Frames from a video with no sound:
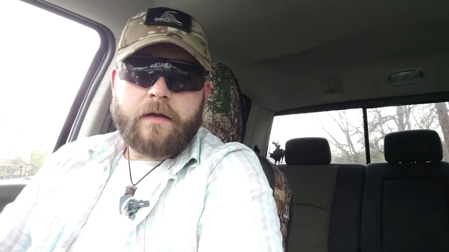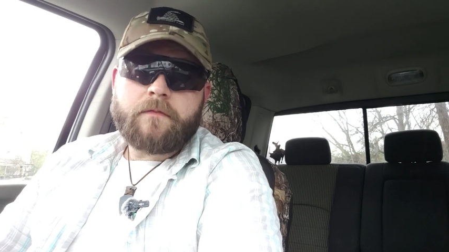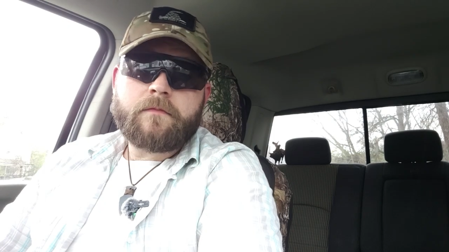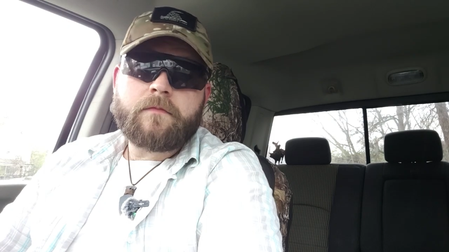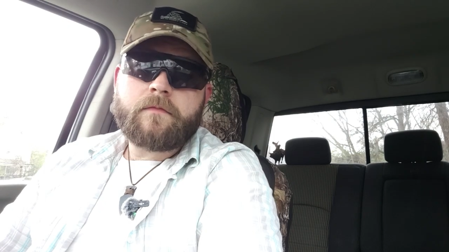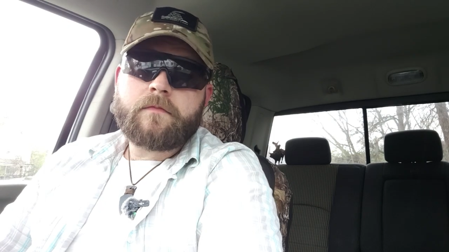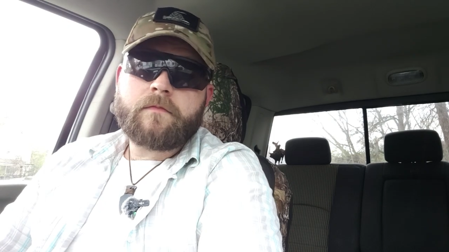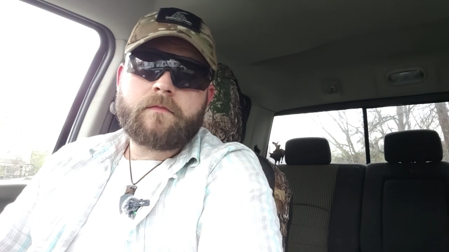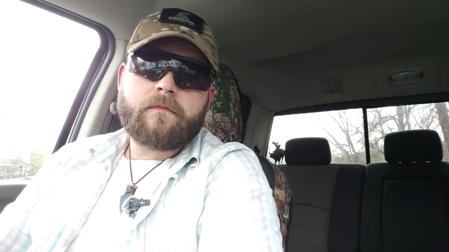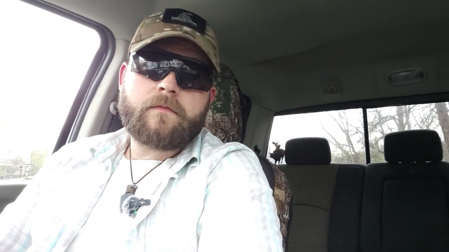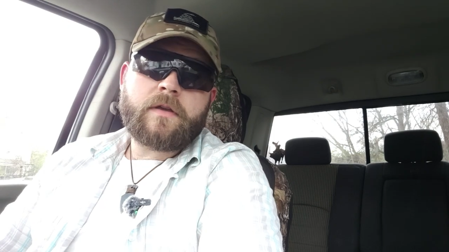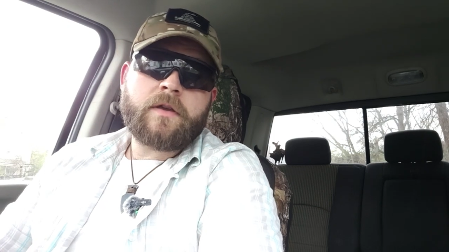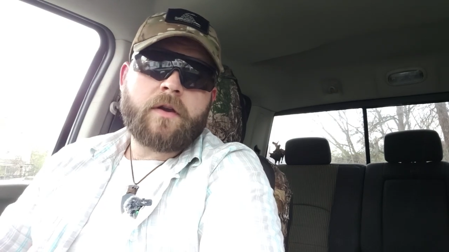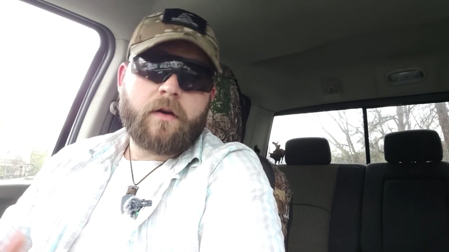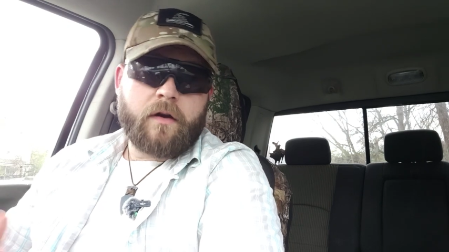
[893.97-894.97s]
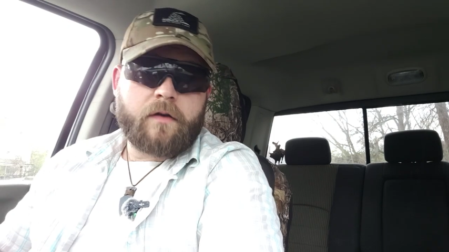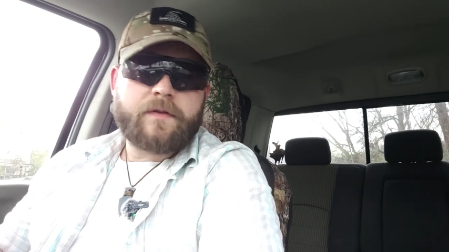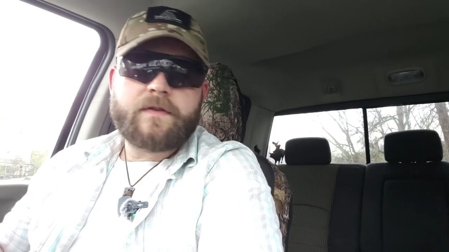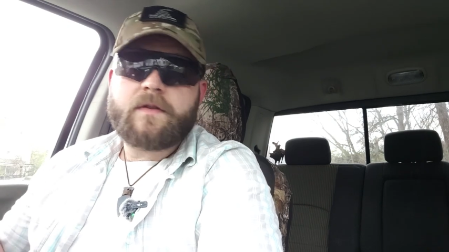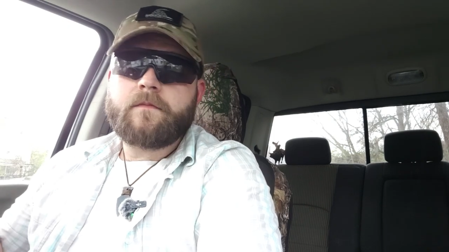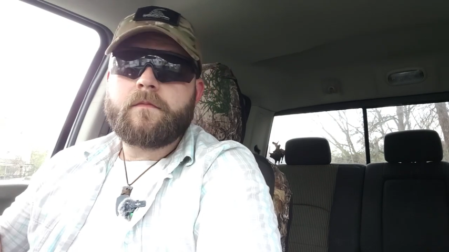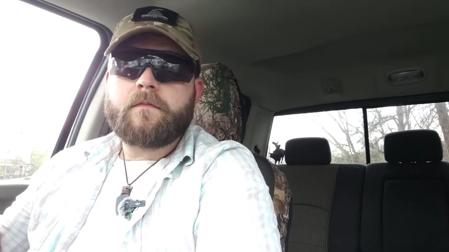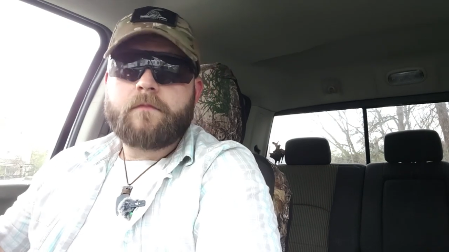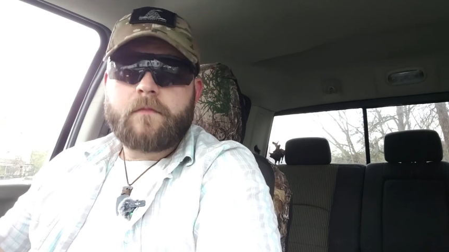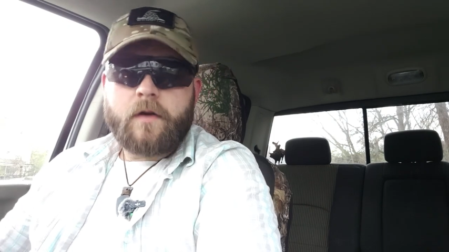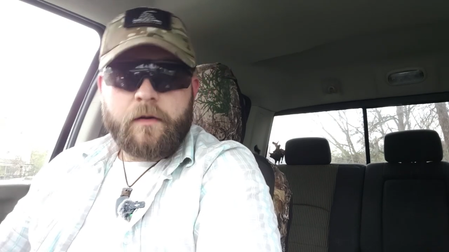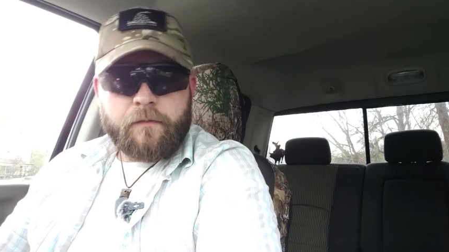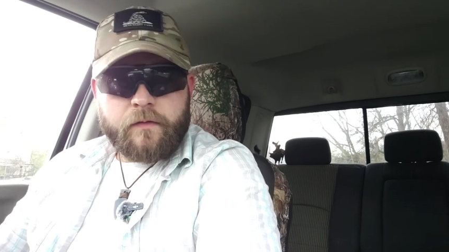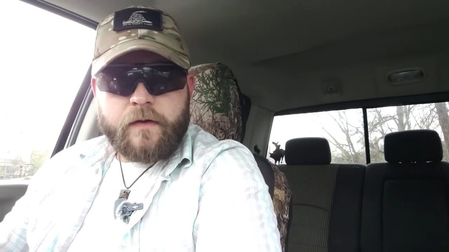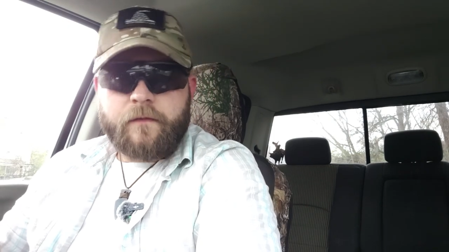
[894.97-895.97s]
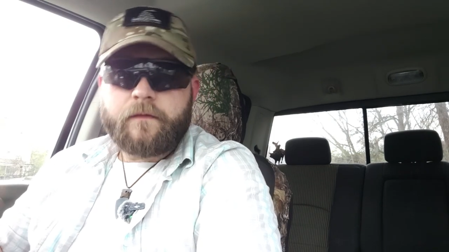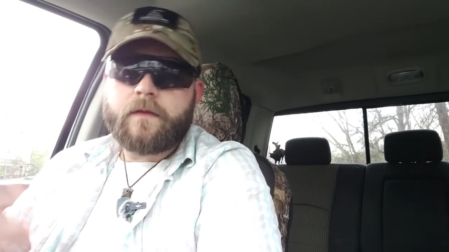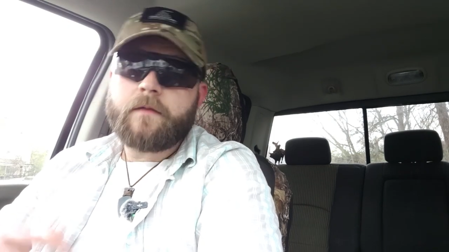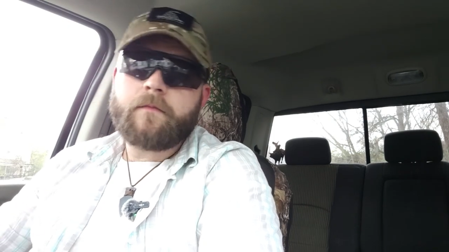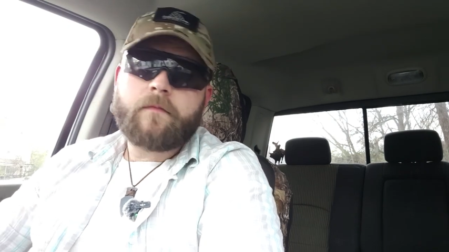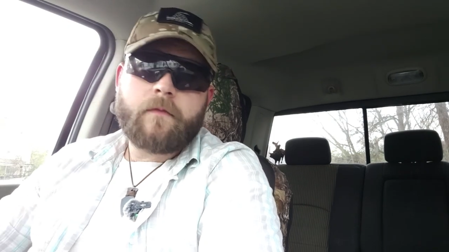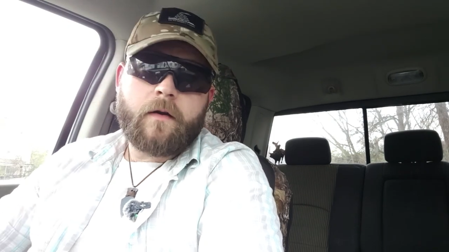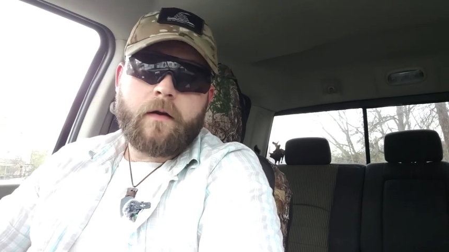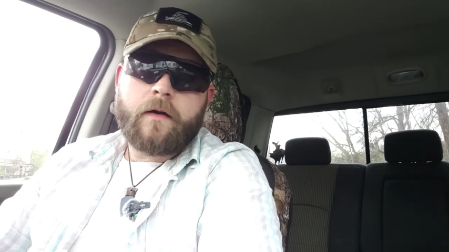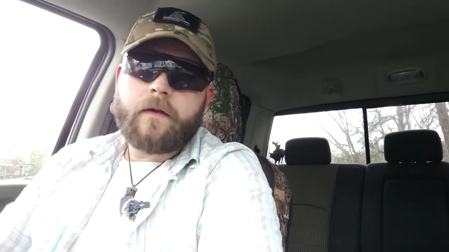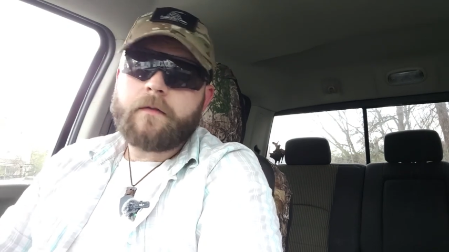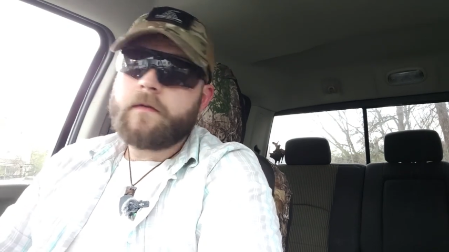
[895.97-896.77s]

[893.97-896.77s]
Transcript: and encourage them, uplift them. All